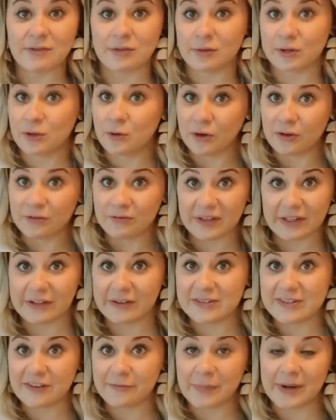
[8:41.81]
to record
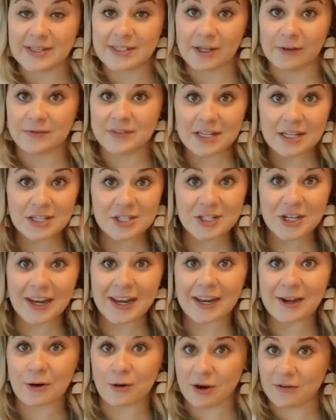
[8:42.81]
videos of myself
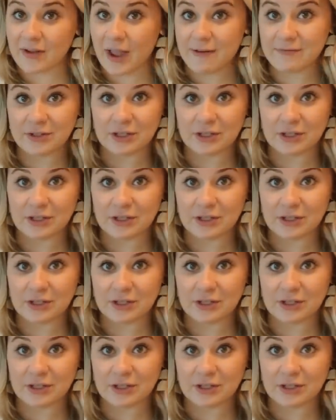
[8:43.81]
teaching or if I have